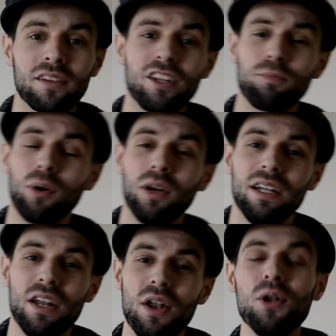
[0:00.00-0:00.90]
at this
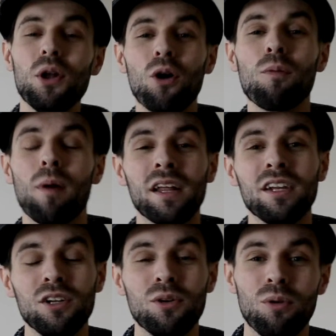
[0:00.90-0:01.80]
point, nobody
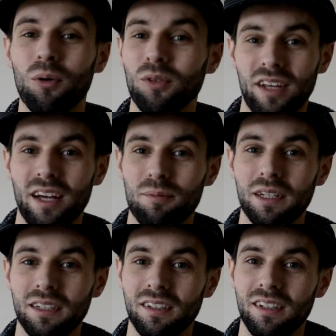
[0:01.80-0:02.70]
knew what was
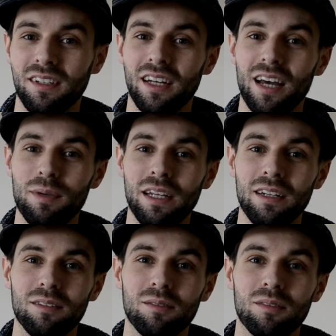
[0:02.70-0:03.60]
happening. I
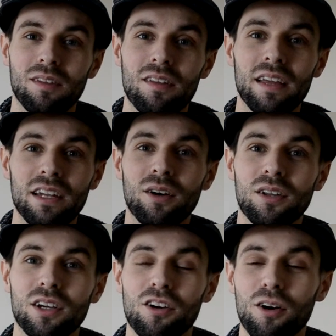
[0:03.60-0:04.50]
mean, they know
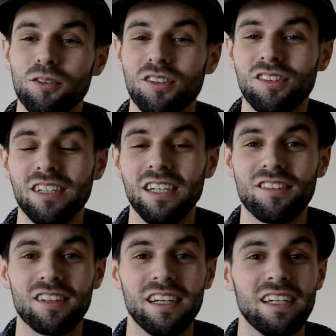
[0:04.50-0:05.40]
that Crohn's
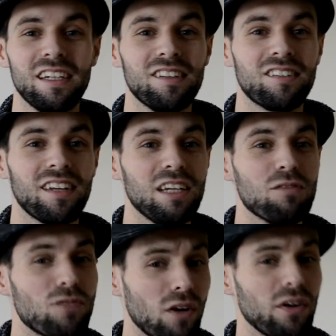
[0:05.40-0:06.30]
disease is a
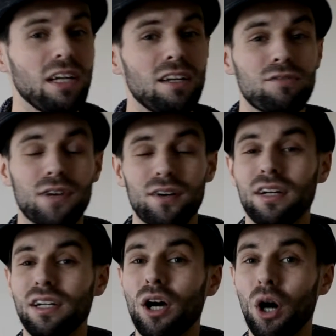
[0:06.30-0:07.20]
very,
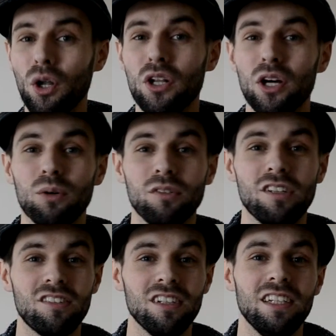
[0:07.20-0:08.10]
very unknown
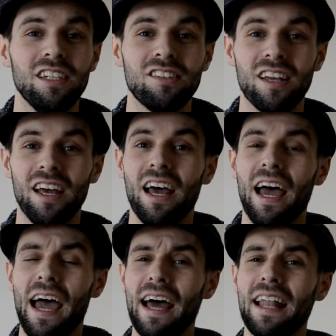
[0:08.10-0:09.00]
disease,
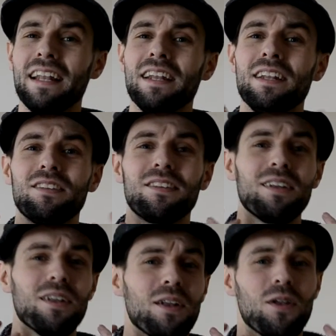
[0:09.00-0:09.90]
and
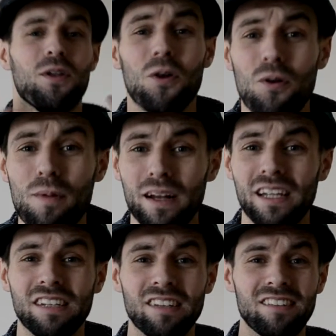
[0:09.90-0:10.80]
nobody
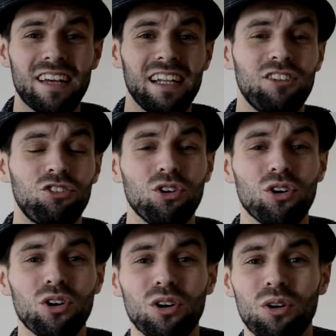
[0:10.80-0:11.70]
is exactly
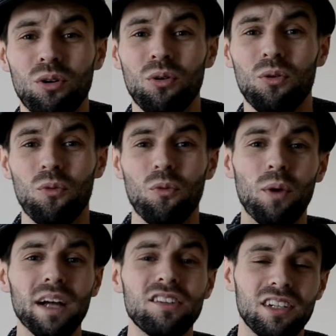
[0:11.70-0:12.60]
sure
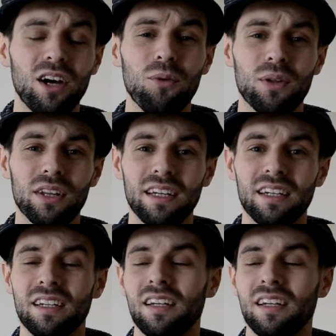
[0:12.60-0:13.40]
where to go with it.